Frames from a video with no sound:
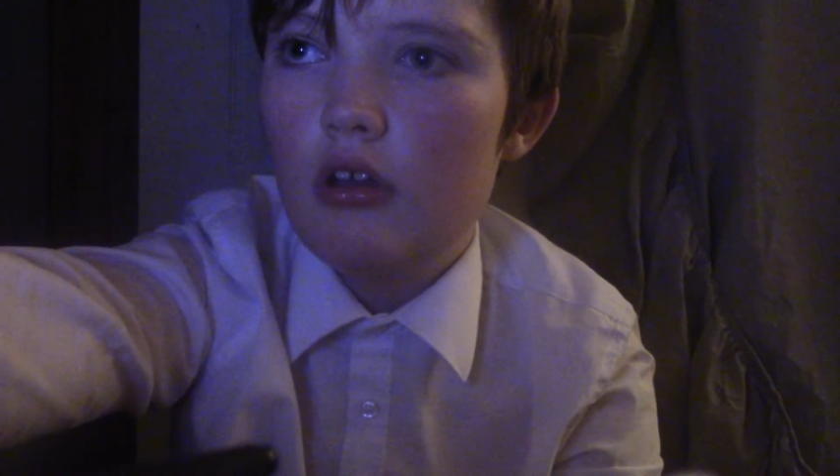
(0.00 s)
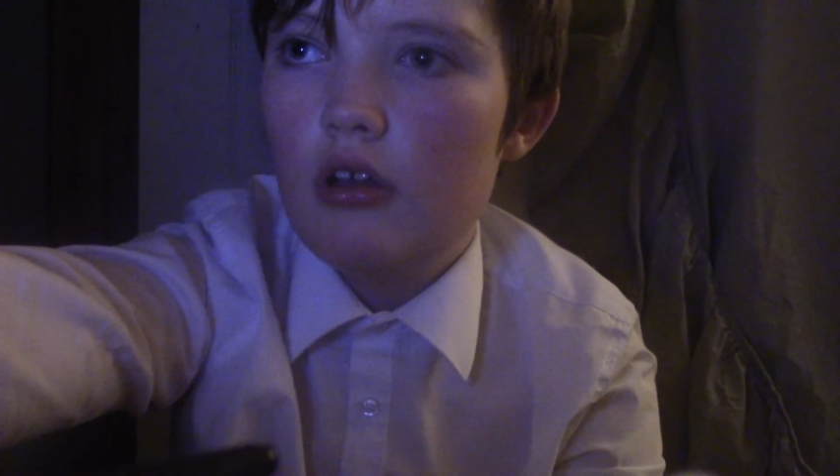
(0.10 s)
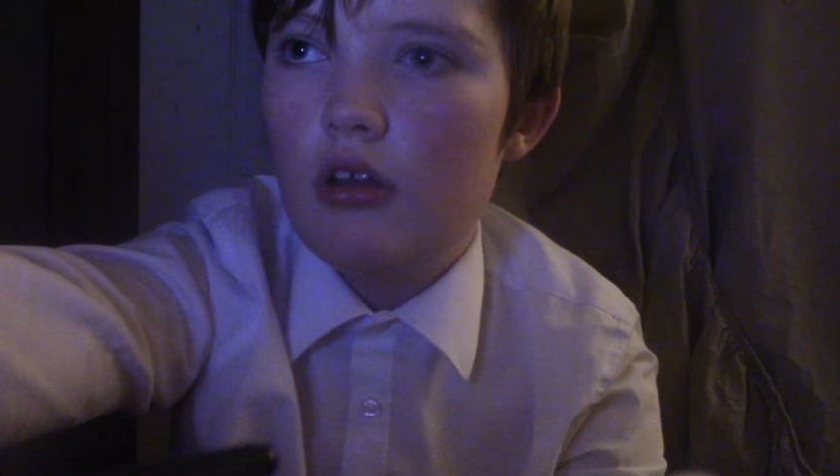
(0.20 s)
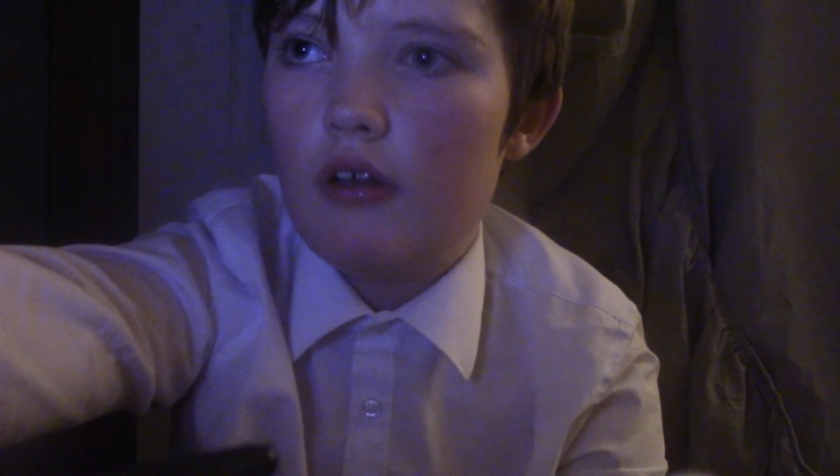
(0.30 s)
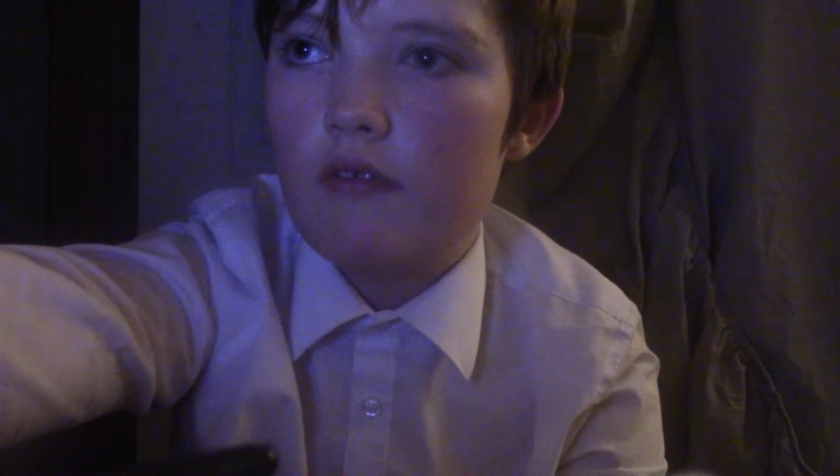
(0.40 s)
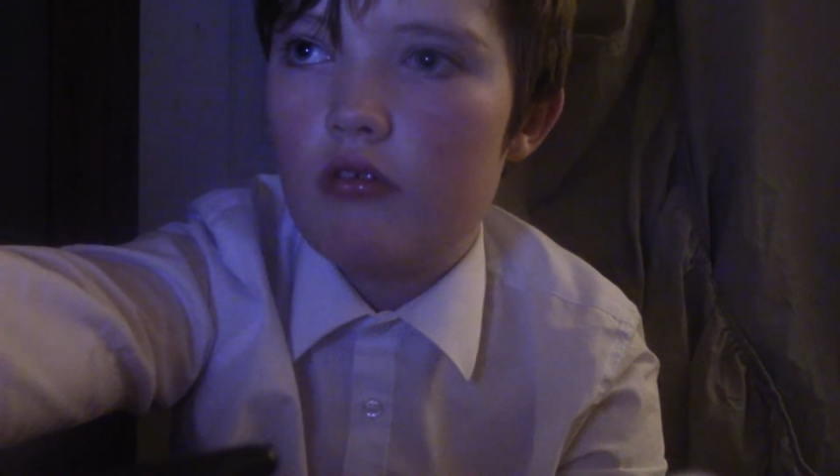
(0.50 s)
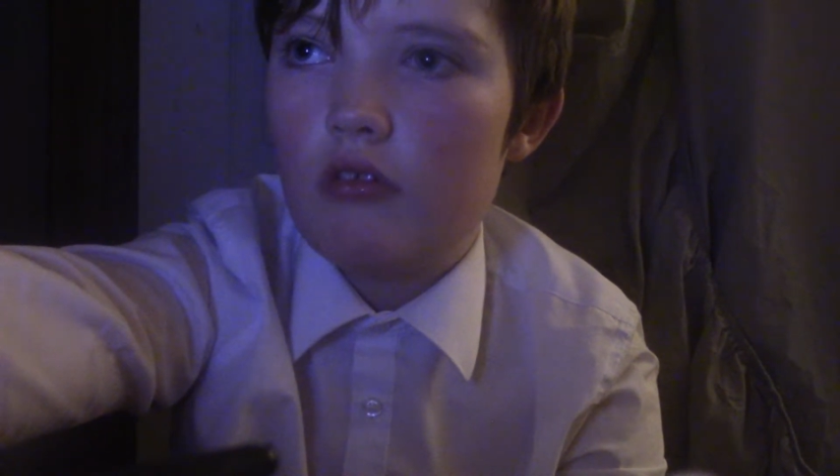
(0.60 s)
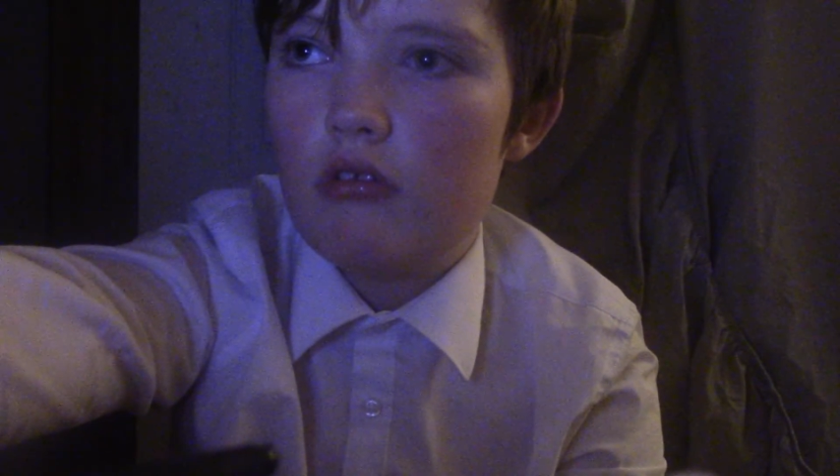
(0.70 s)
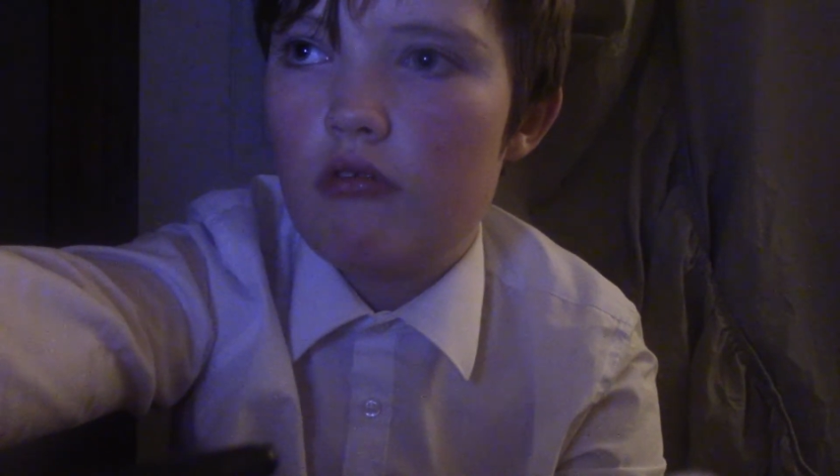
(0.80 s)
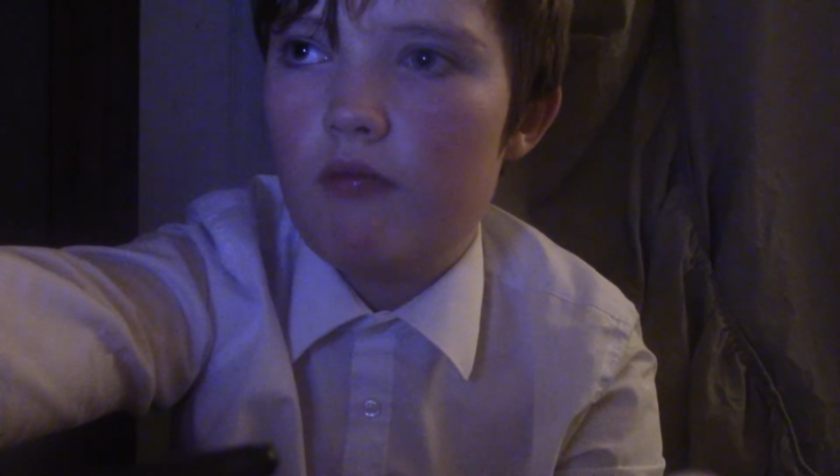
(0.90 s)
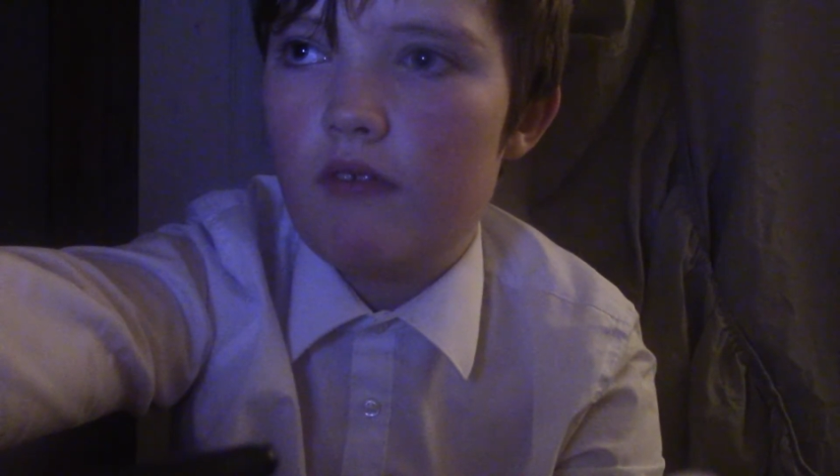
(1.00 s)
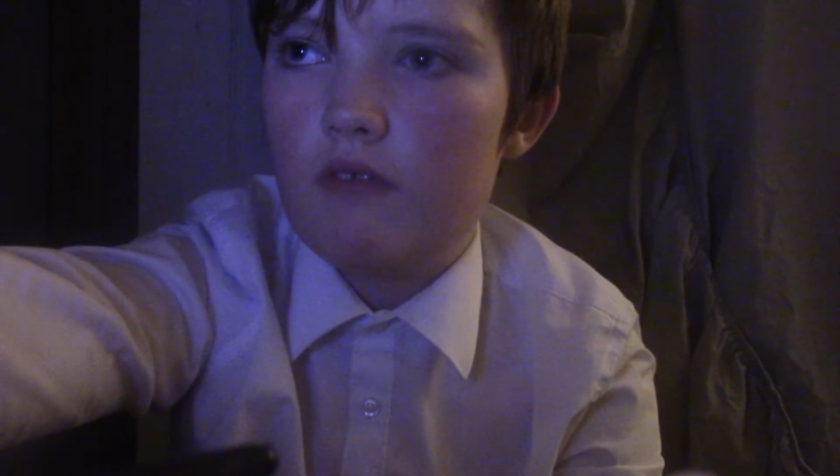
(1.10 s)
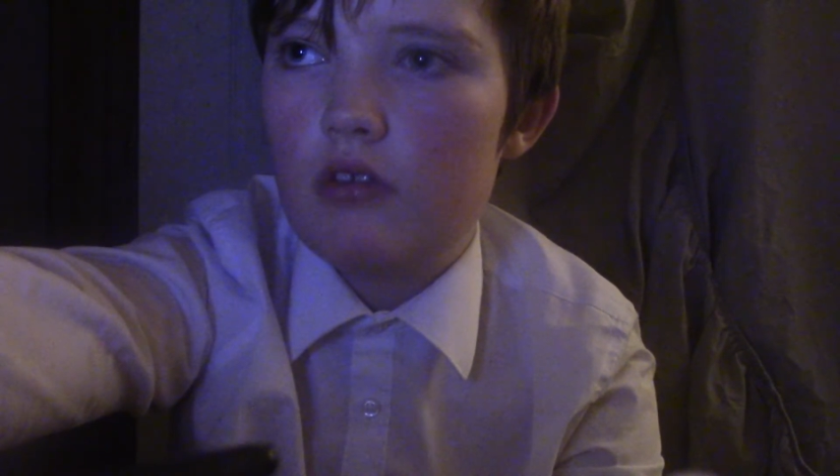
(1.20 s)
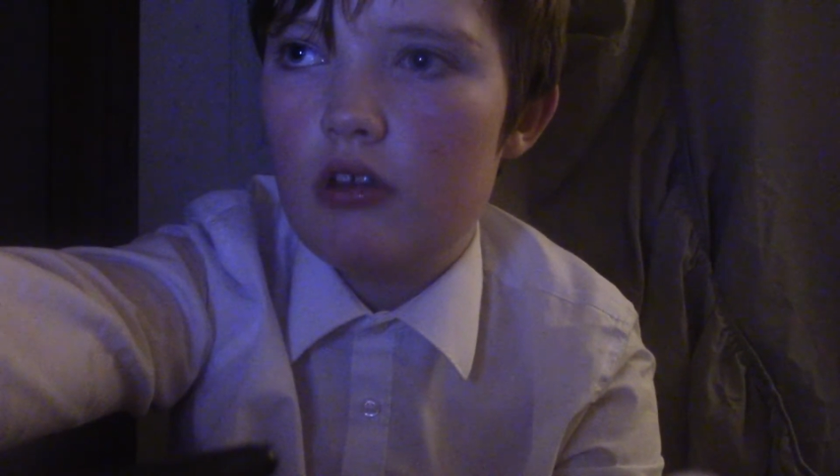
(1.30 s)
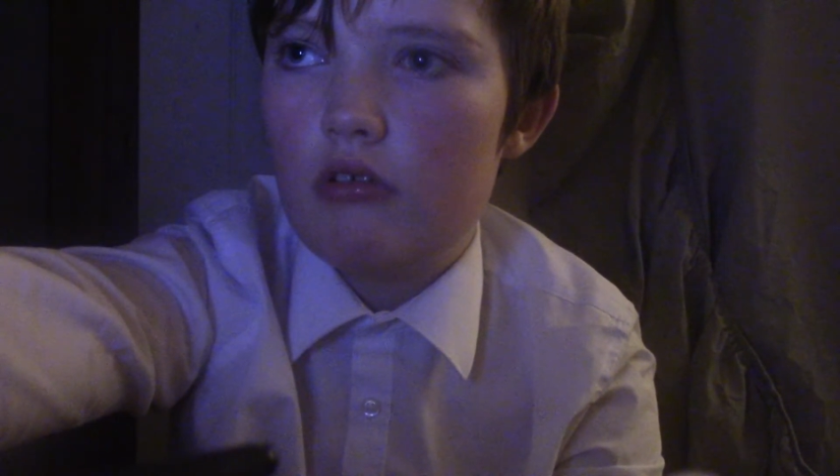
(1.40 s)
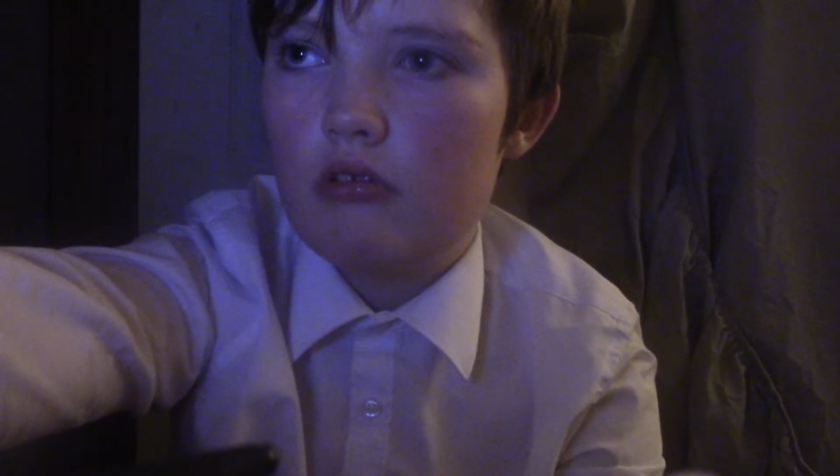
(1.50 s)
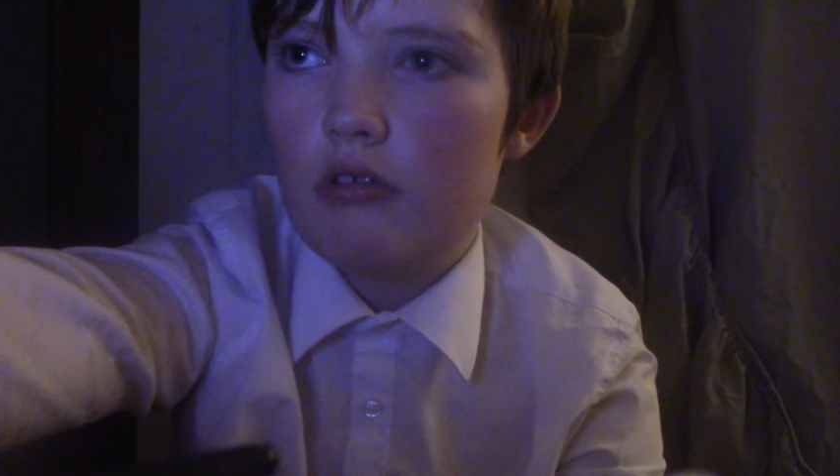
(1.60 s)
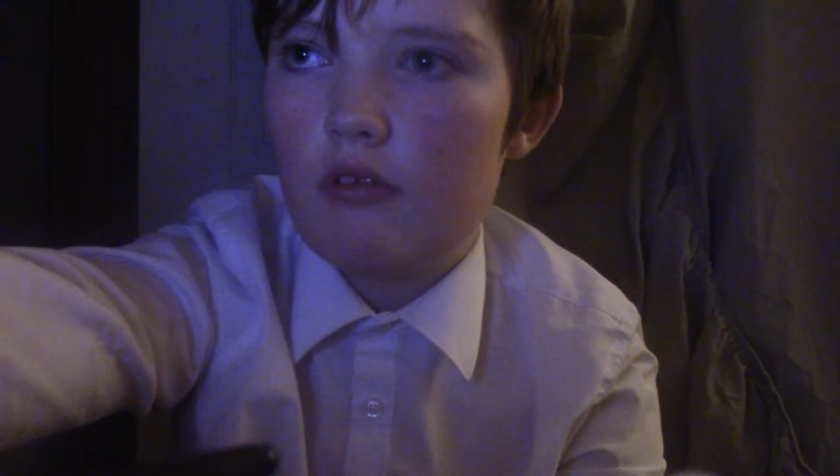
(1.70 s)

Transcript: after 150 years